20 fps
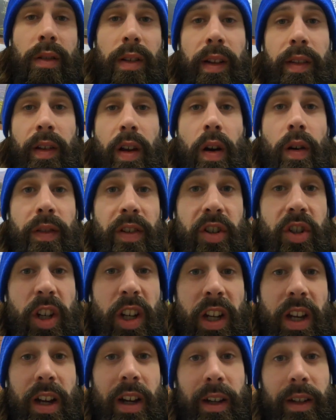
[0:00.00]
Let's go on the
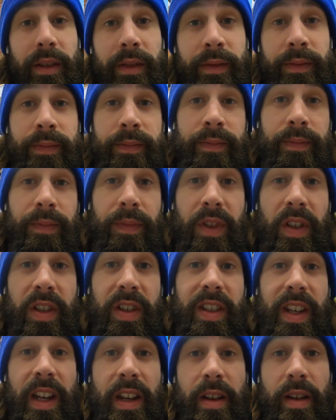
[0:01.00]
Shinkansen to
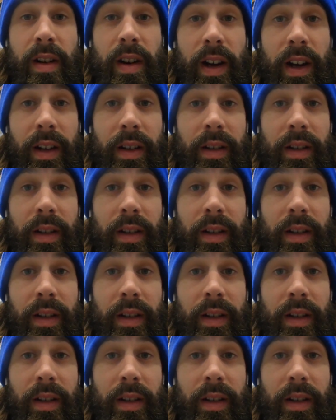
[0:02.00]
Sendai.